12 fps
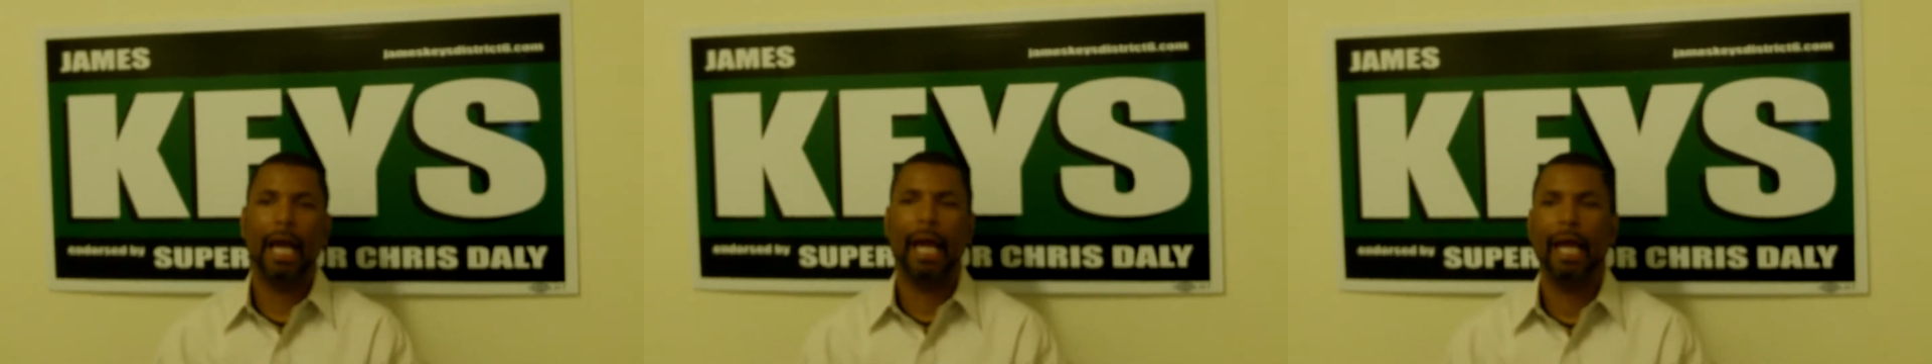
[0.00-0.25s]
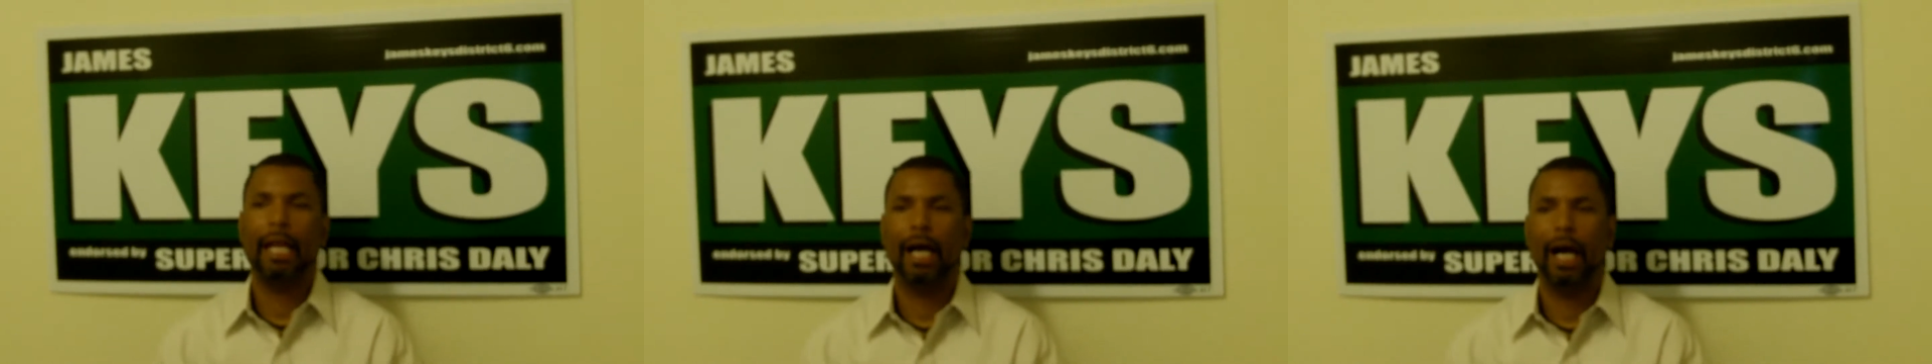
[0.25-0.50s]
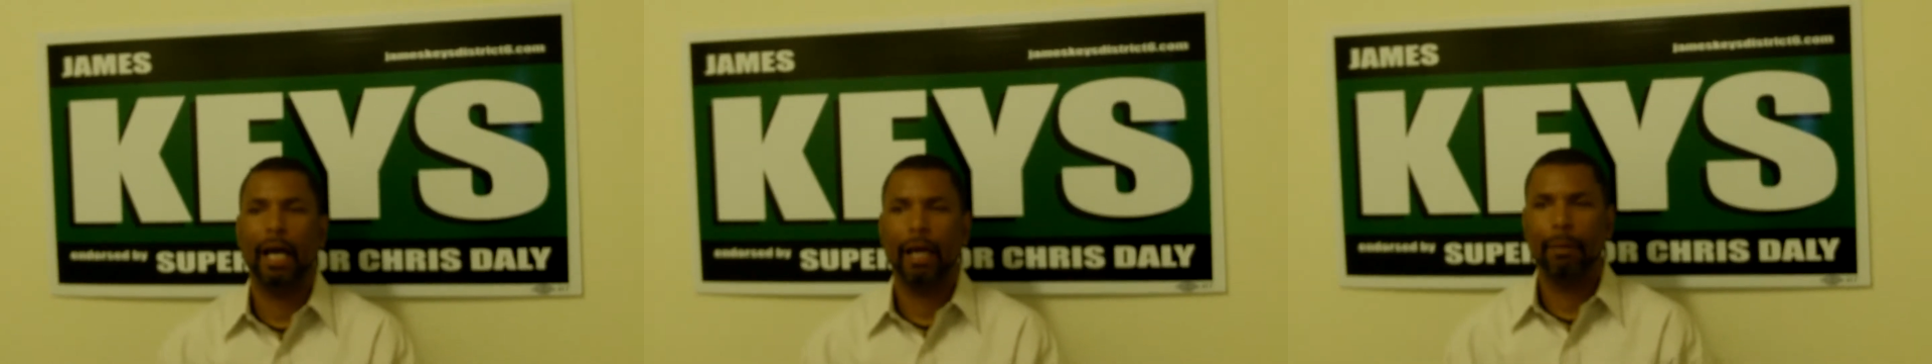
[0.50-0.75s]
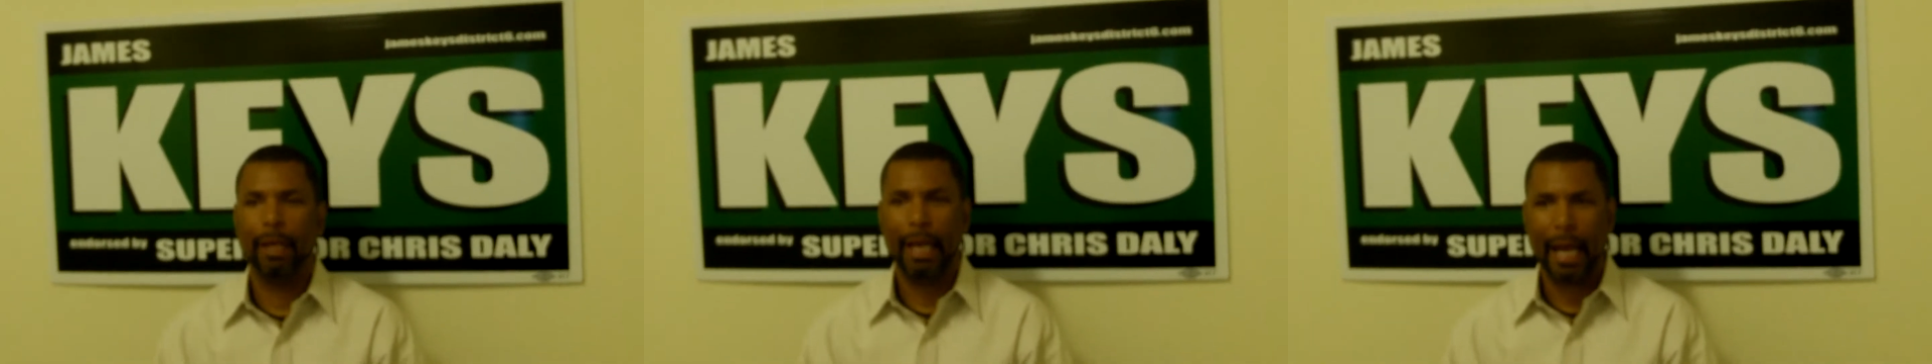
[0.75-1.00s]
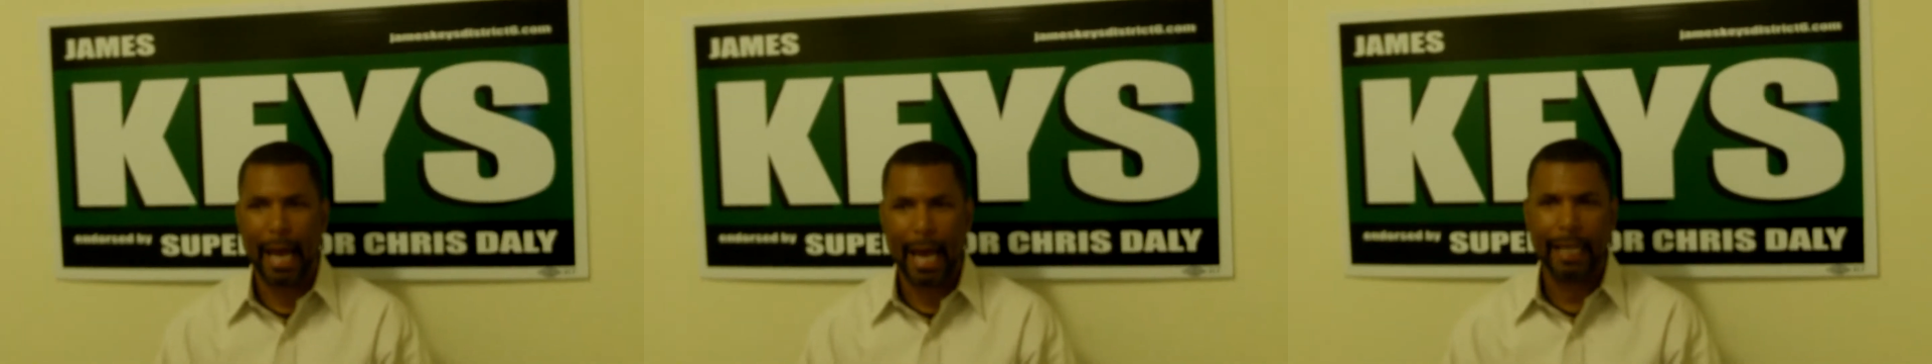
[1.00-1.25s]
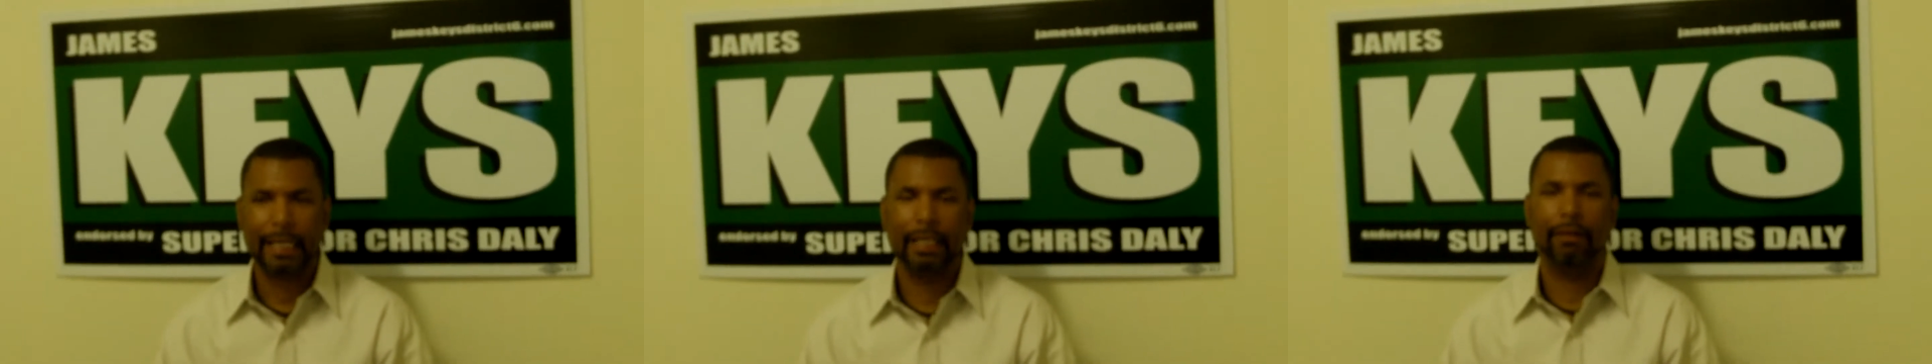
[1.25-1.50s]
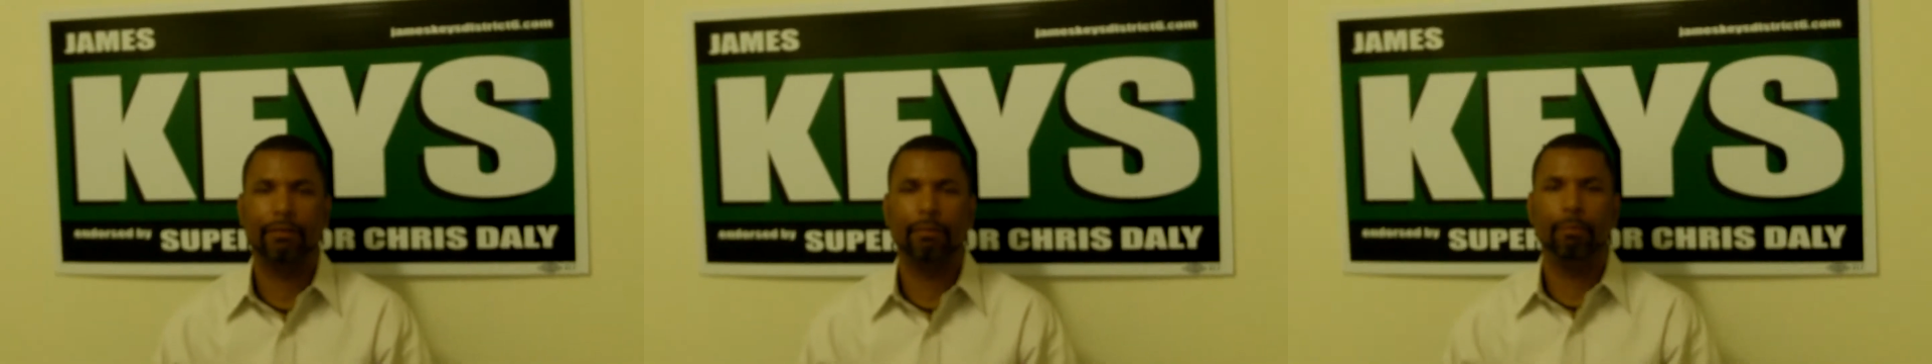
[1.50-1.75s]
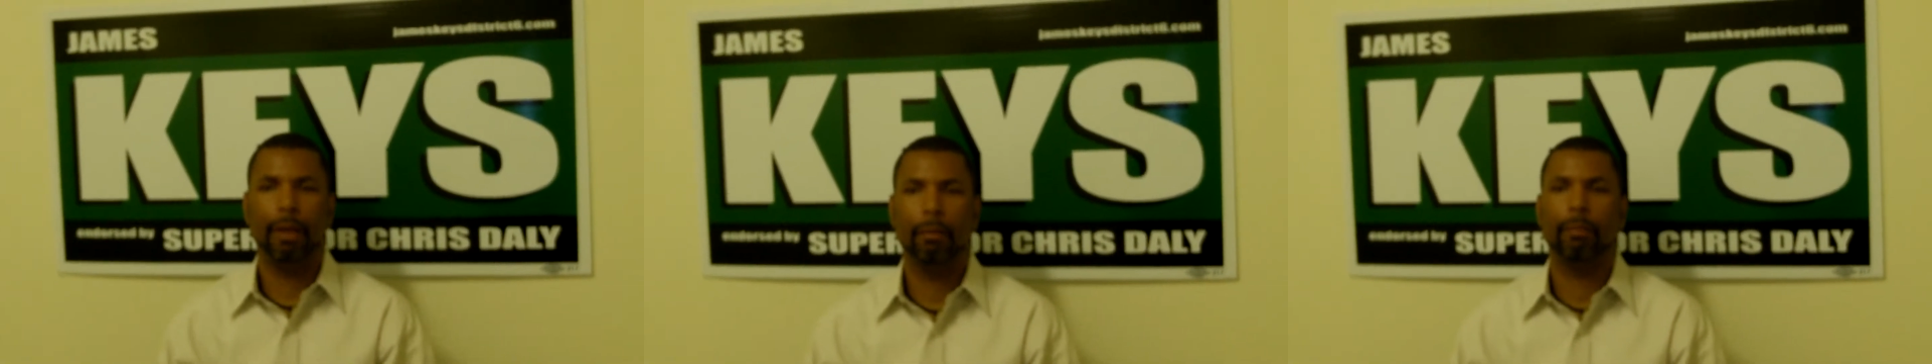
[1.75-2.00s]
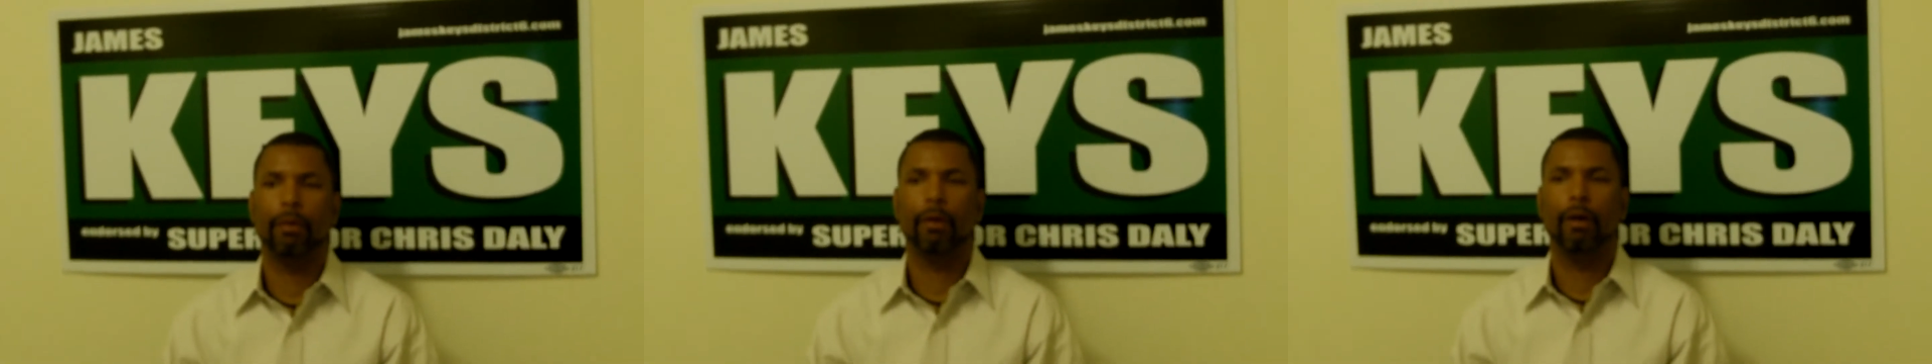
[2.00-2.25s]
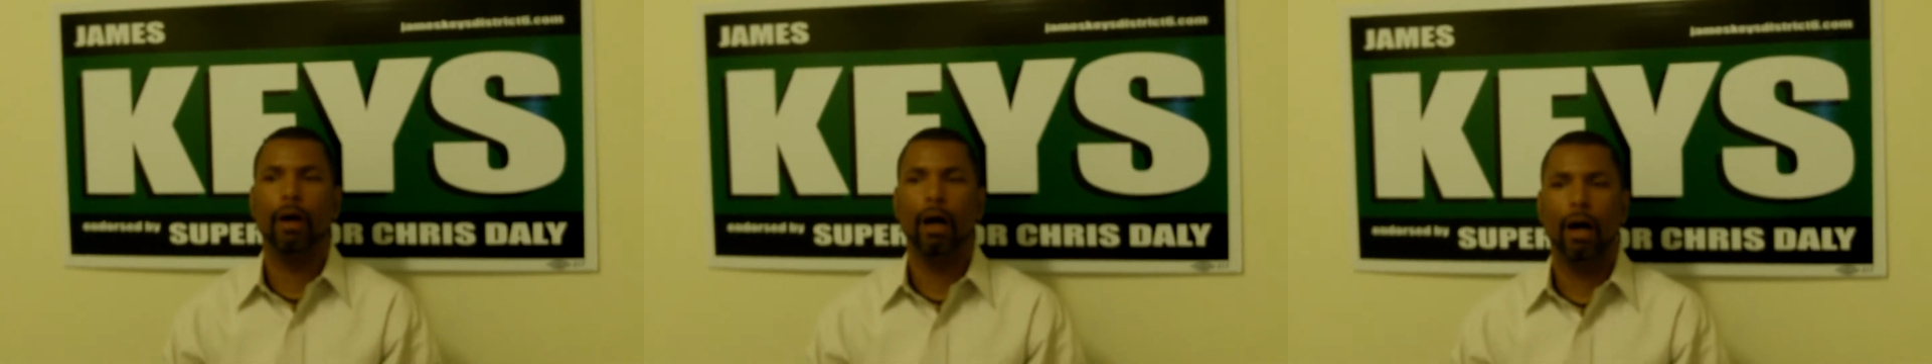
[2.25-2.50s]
and I am an active member